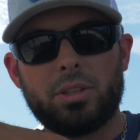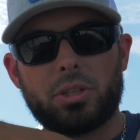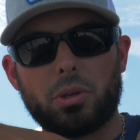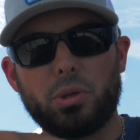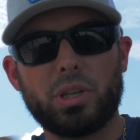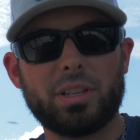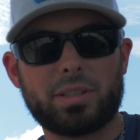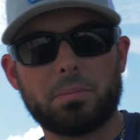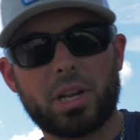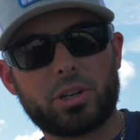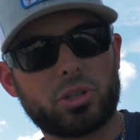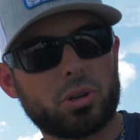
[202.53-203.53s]
so you can get
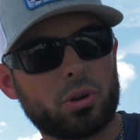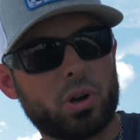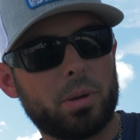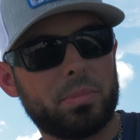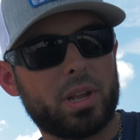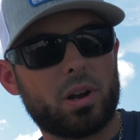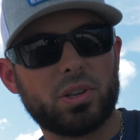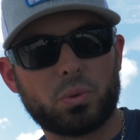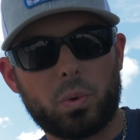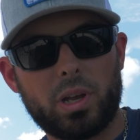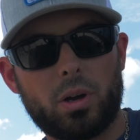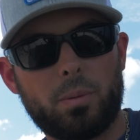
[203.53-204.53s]
some extra grip there as
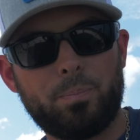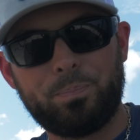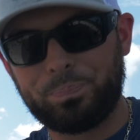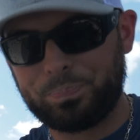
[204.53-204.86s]
well.